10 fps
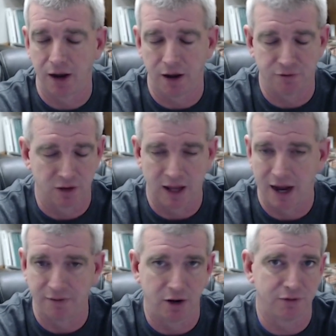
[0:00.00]
for
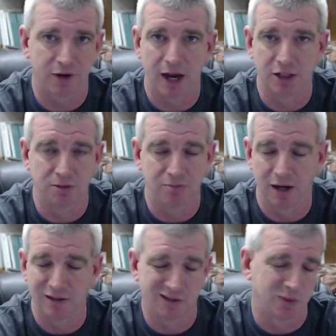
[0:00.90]
live notification
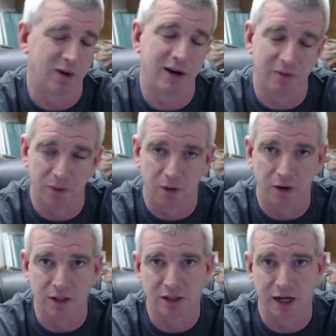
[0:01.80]
buttons or whatever in the
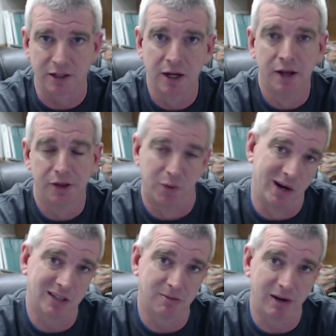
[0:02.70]
world it says. The
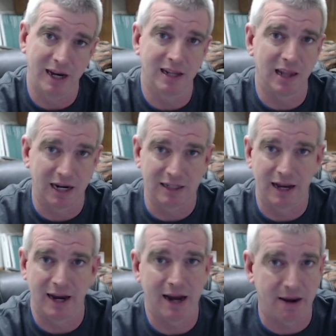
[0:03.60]
reason being, like
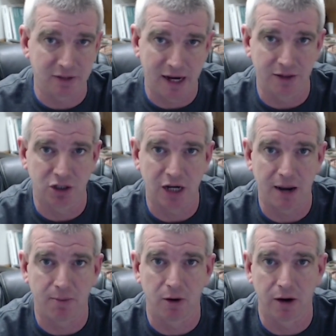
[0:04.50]
today, I was out in the
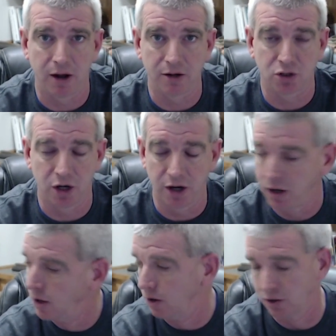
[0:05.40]
shop working on a
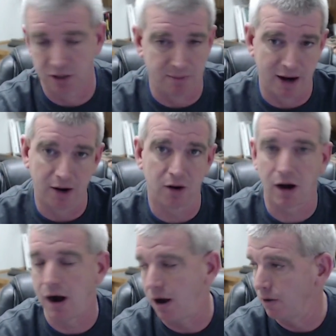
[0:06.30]
truck, or somebody will
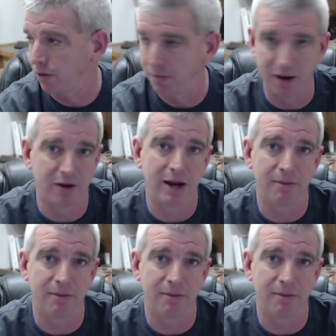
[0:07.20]
call, or there'll be a damn